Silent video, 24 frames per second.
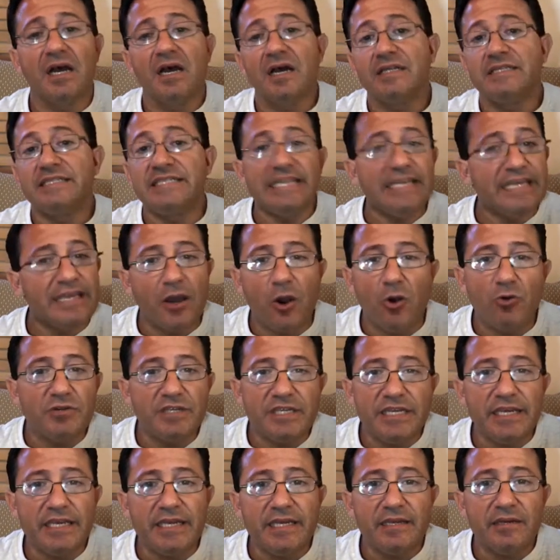
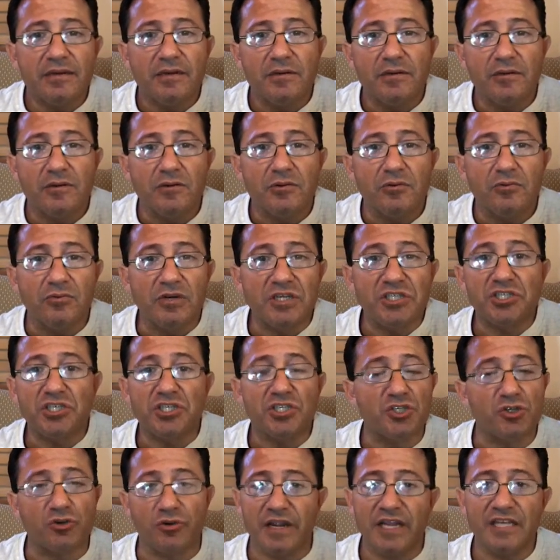TOD, which is
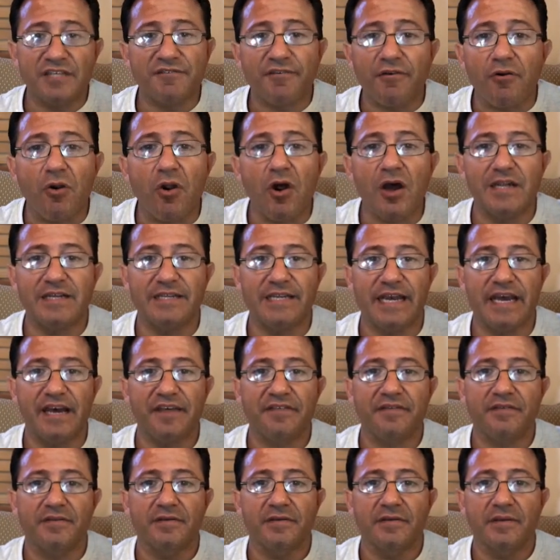transfer on death.